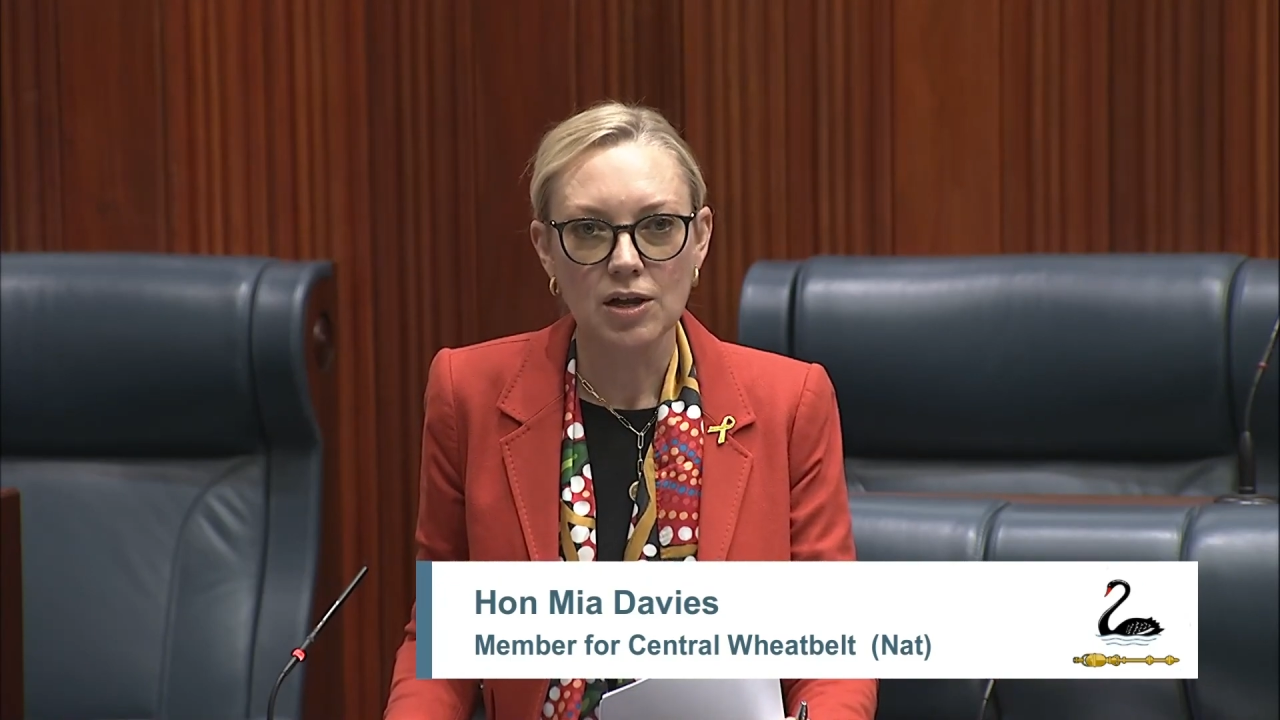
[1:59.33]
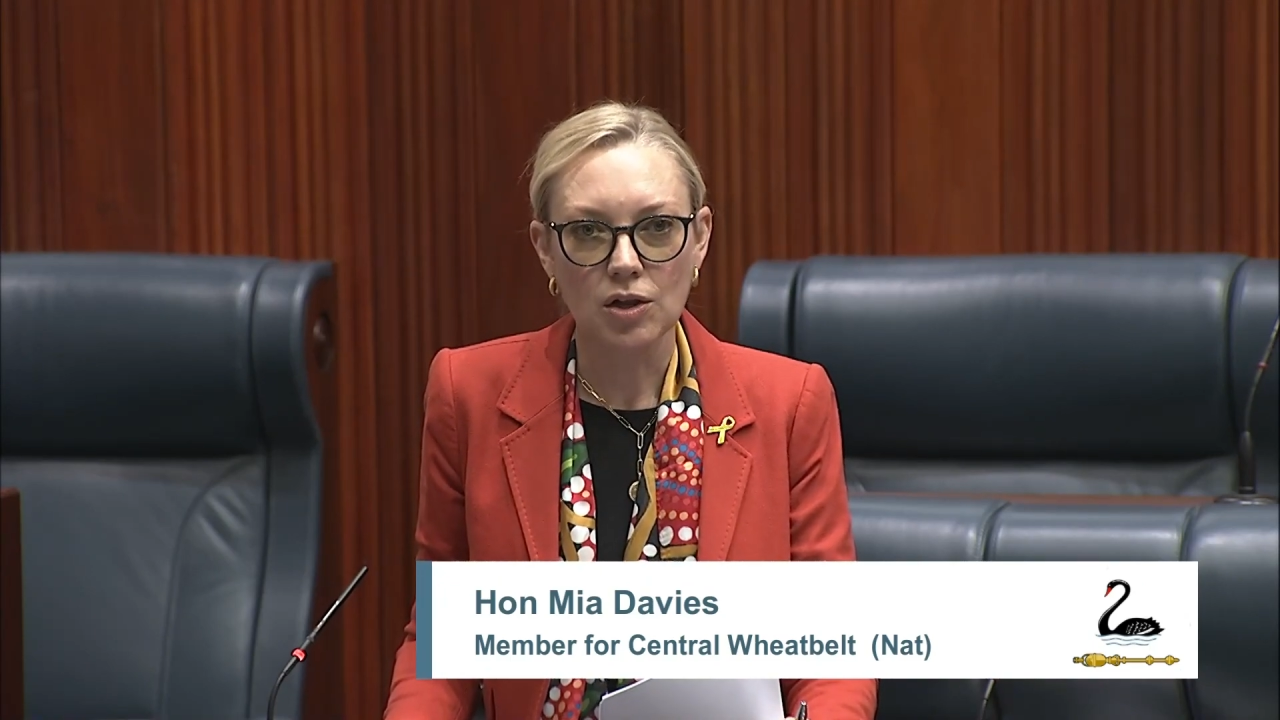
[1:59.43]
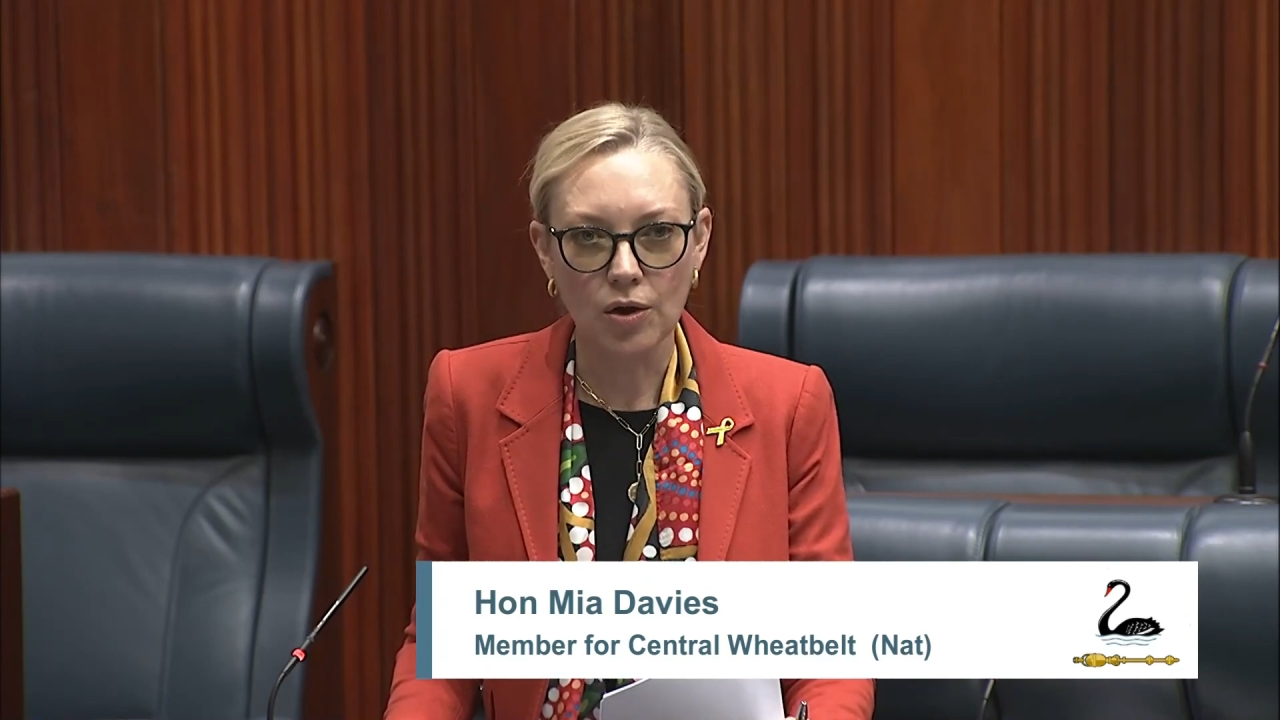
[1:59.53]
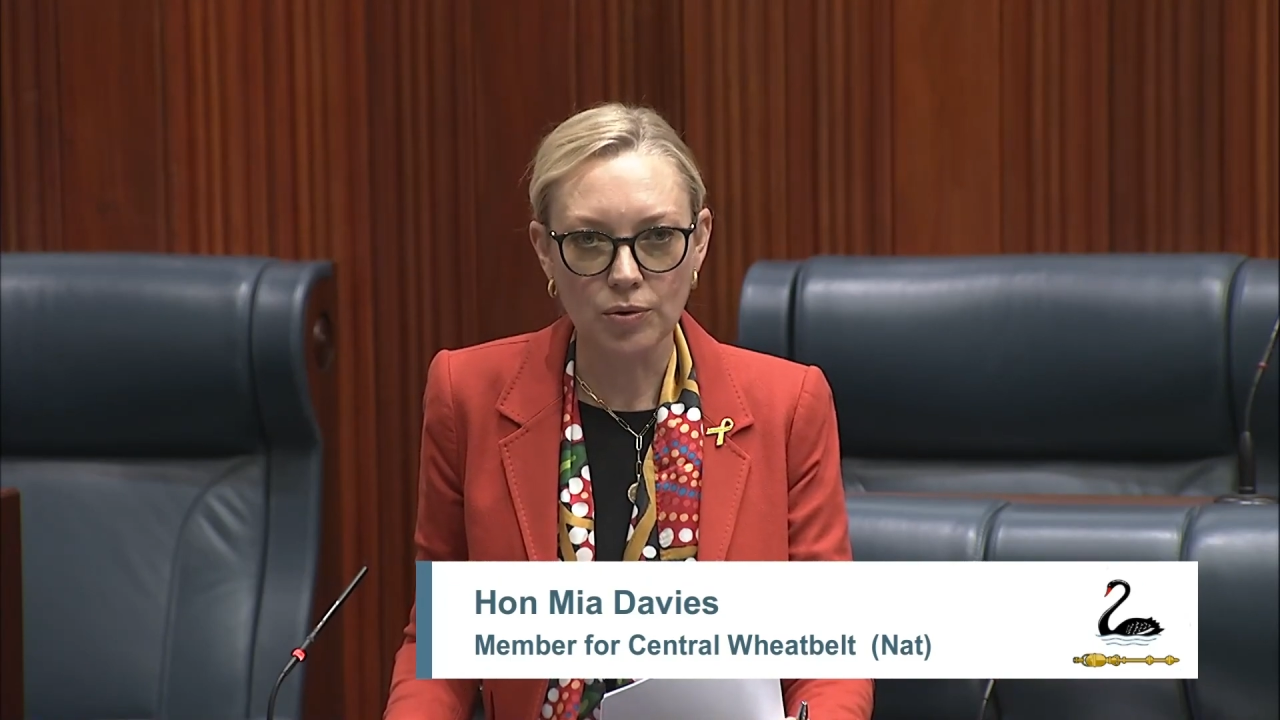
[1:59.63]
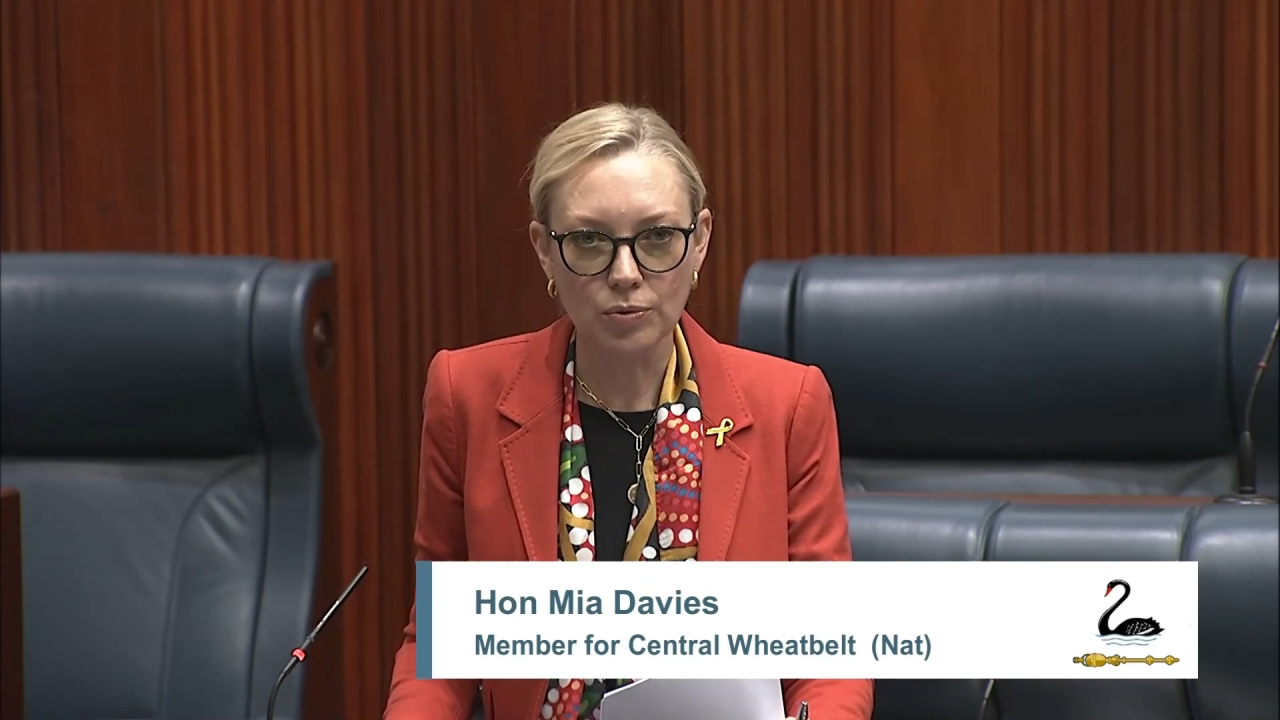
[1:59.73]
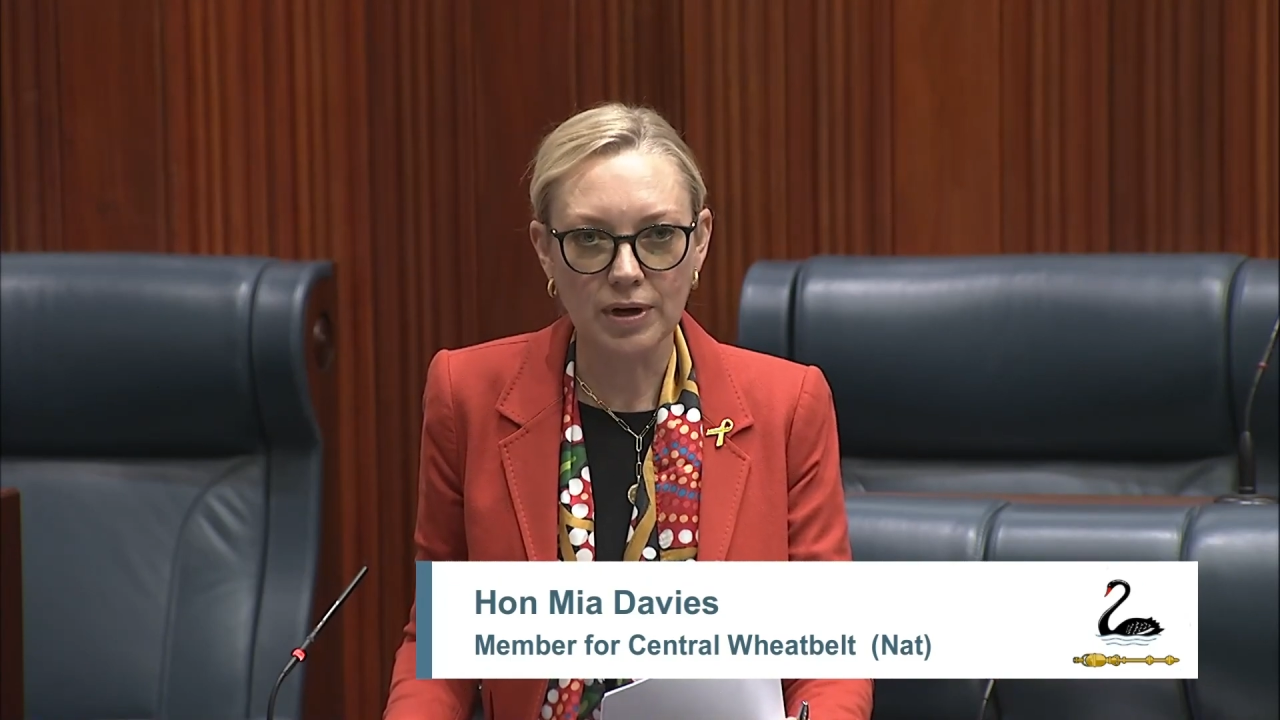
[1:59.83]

local